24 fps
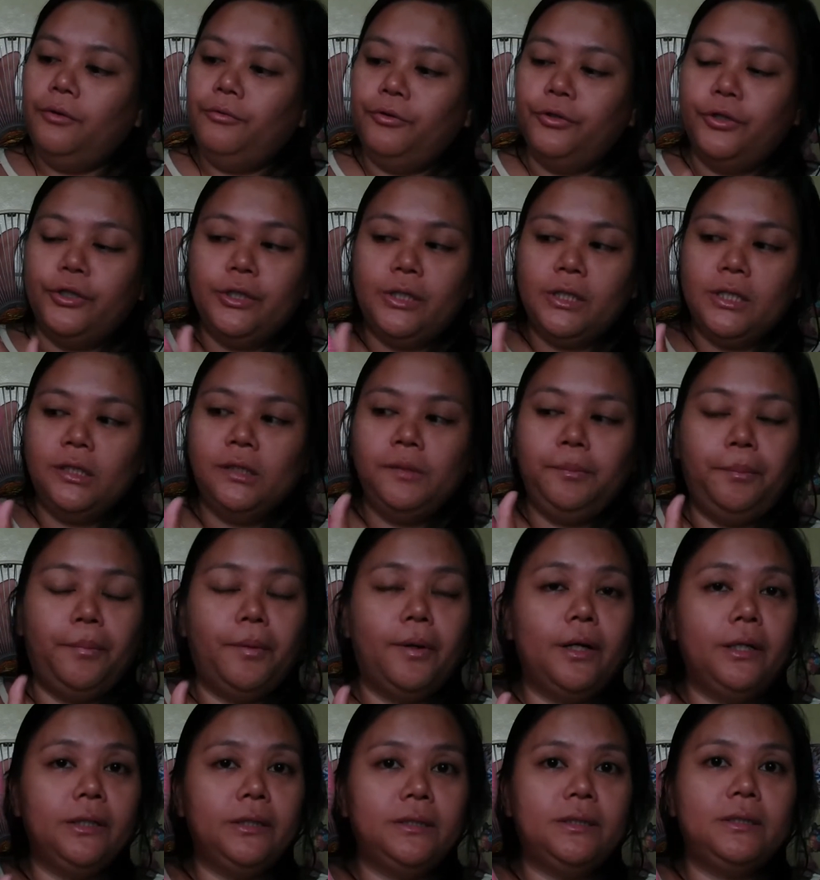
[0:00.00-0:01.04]
For these
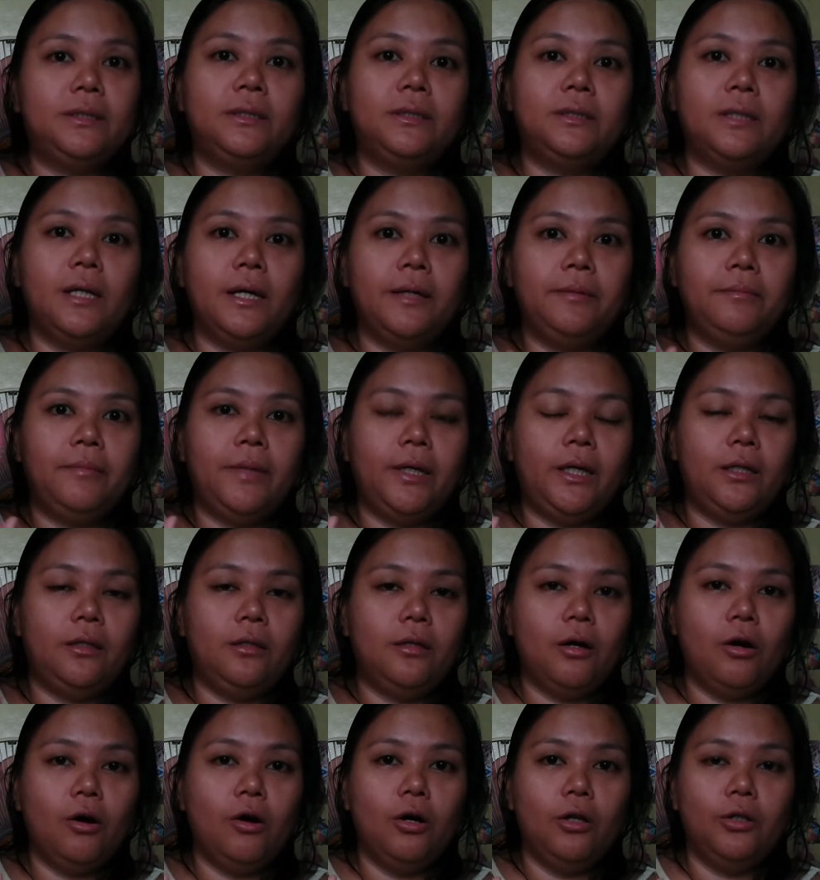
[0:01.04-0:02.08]
parts, I made
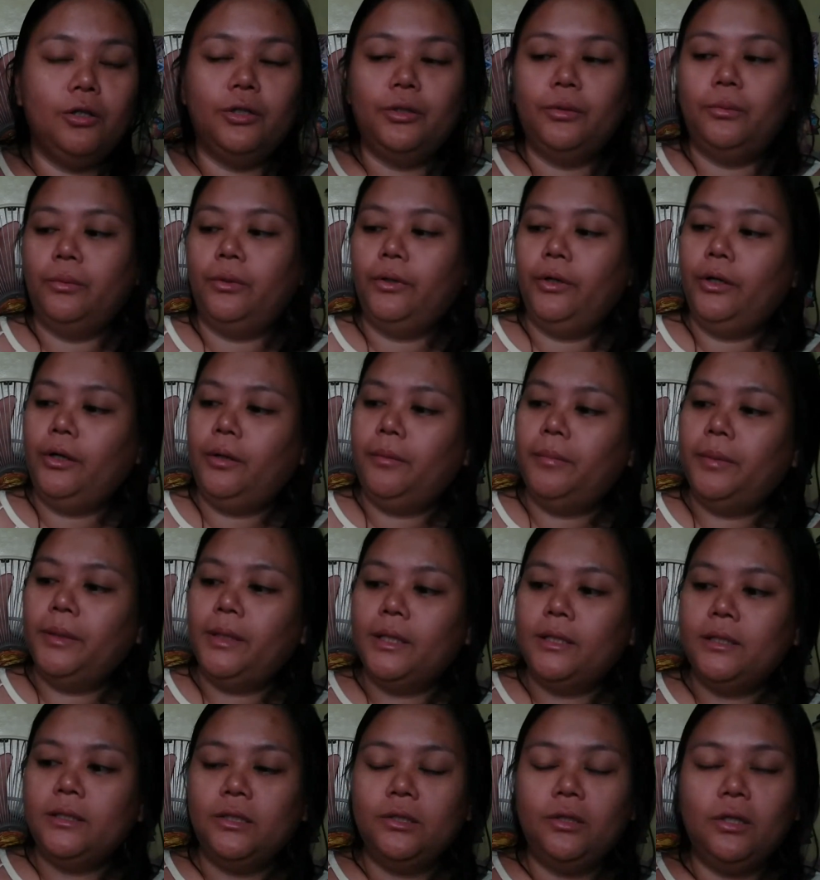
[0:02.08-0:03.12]
the color work, but
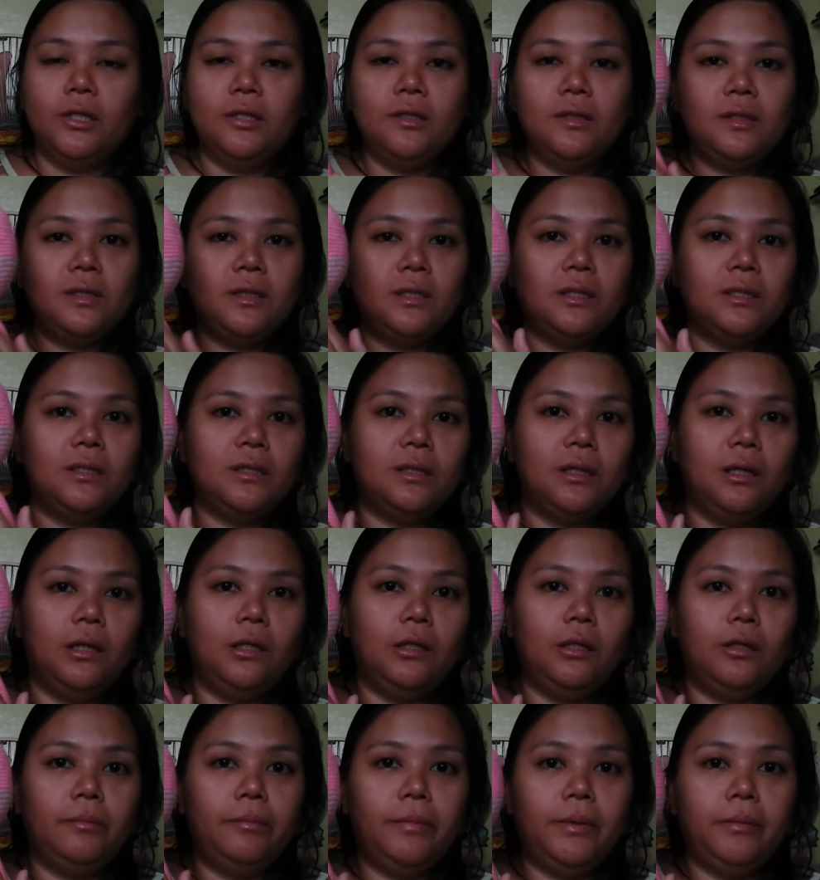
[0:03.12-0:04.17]
as you can see, it's a
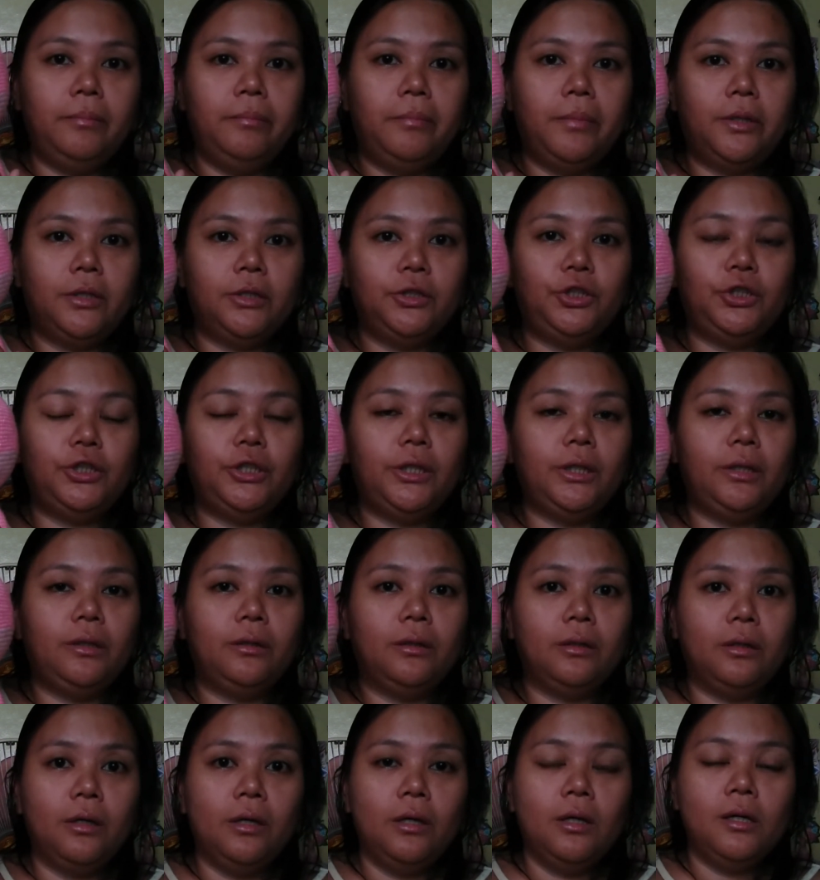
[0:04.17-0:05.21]
little bit bulging
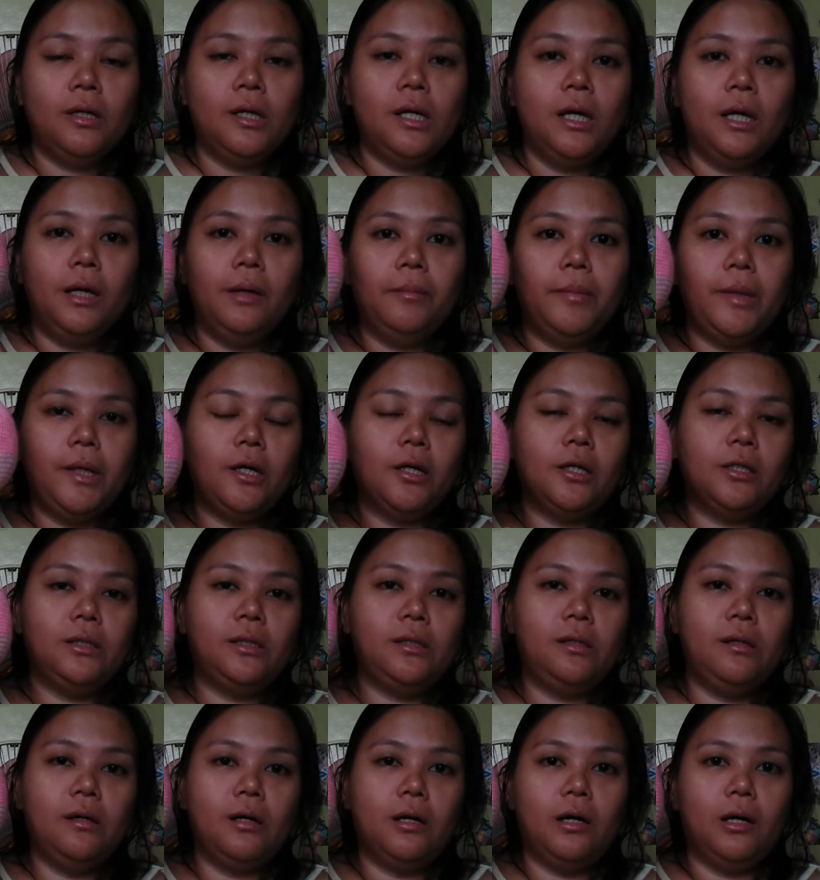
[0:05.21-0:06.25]

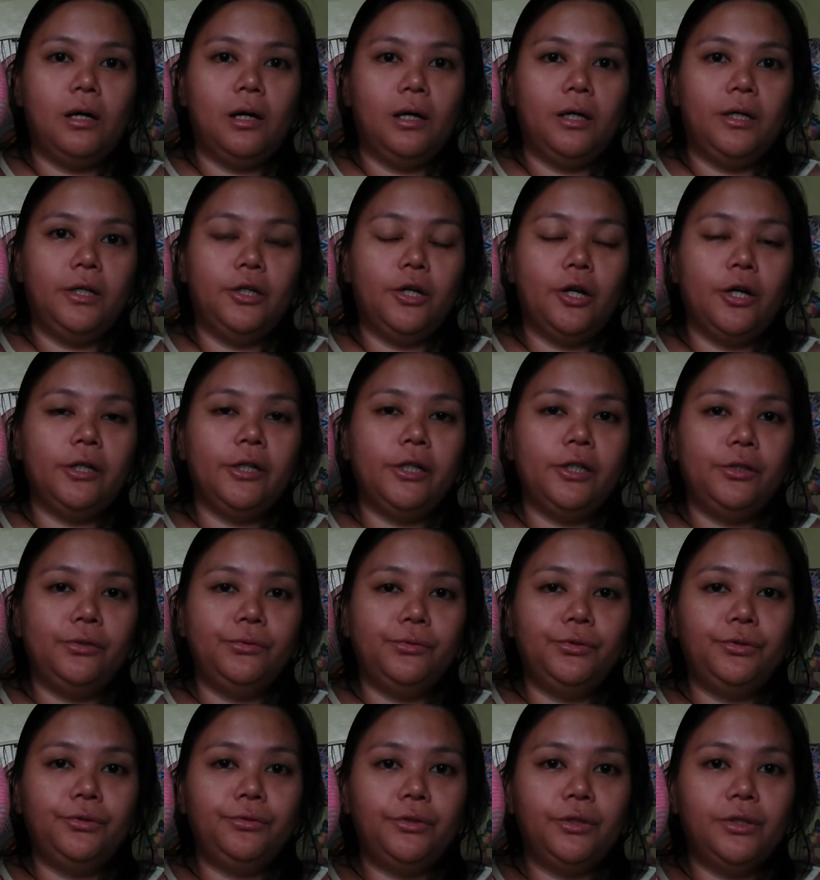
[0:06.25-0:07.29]
because the yarn I
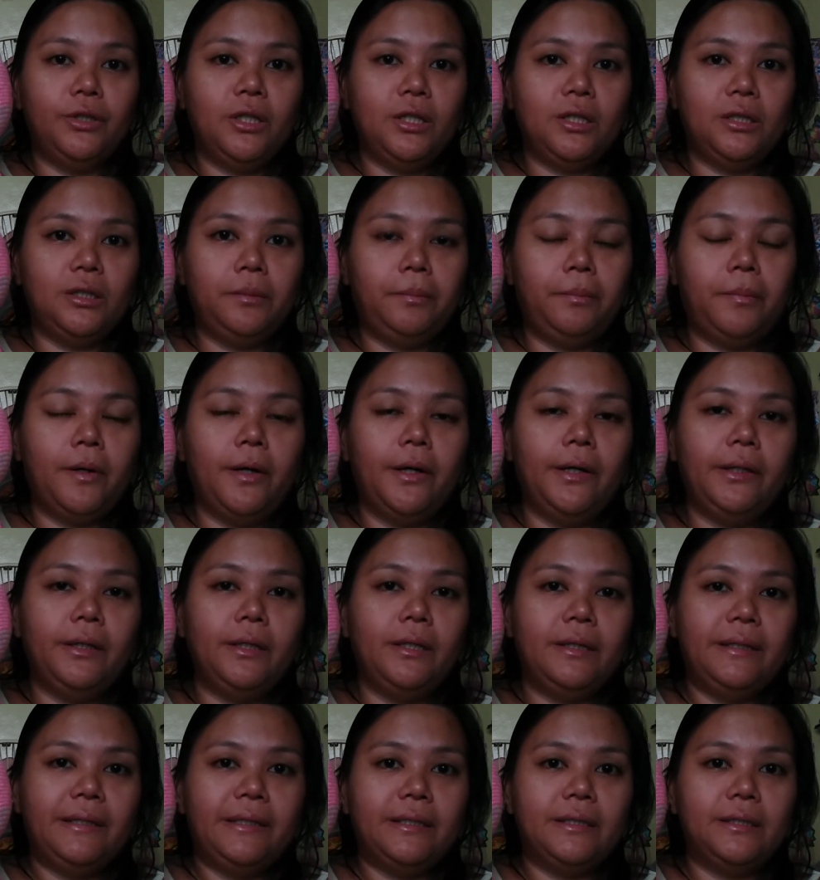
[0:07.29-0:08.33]
use for this part
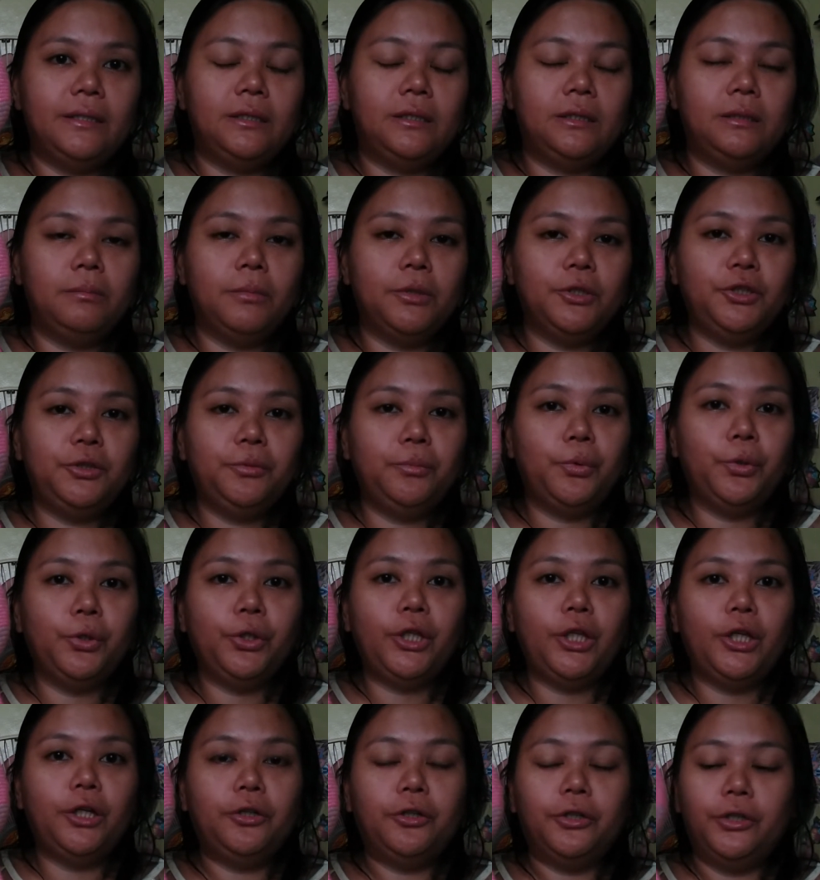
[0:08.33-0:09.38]
is much more
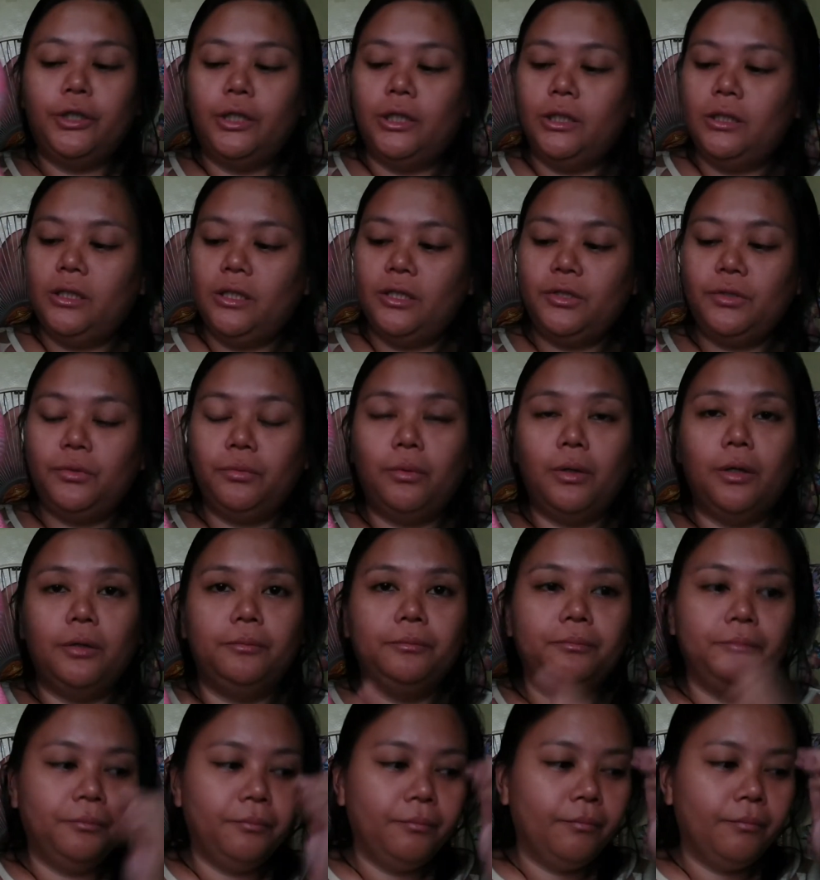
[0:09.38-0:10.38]
thicker than this one.